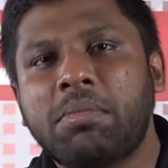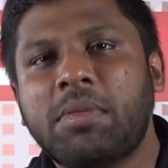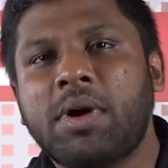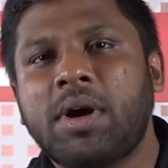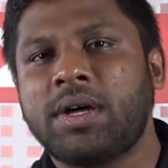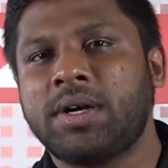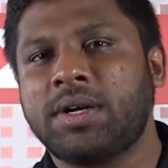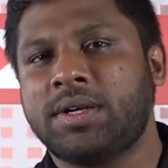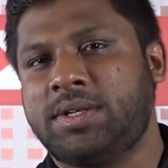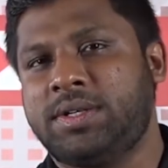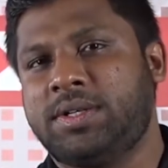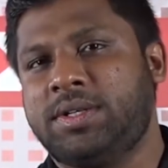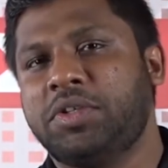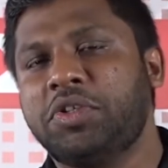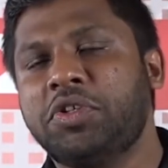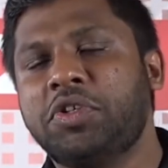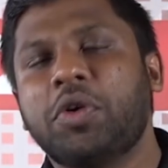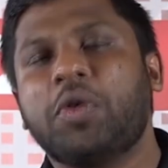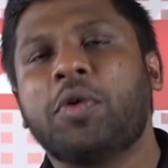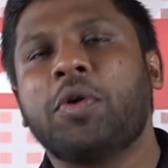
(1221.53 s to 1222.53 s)

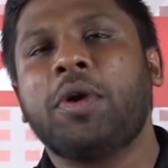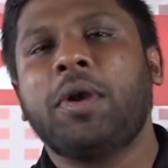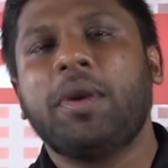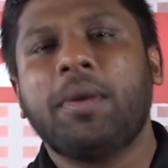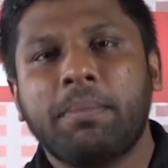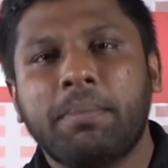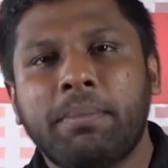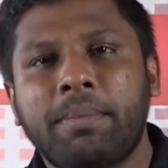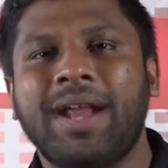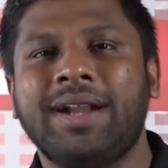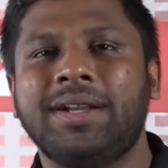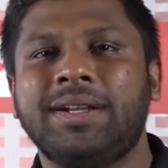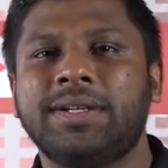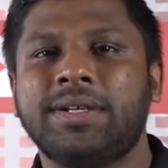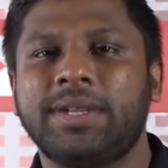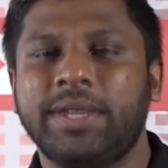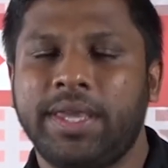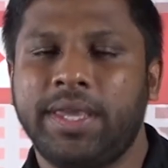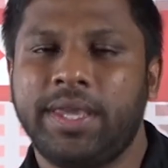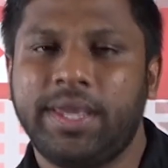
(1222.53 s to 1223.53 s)
mark don't
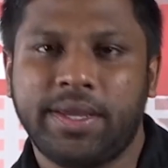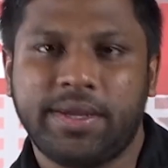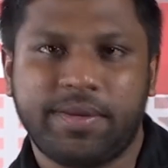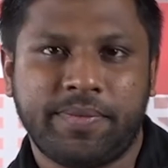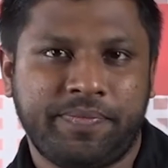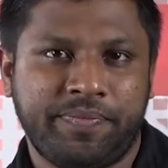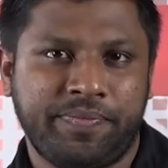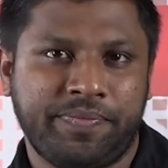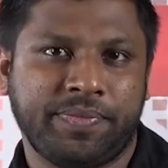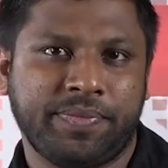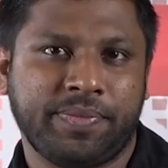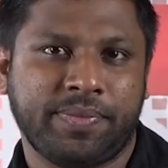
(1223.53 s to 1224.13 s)
matter here.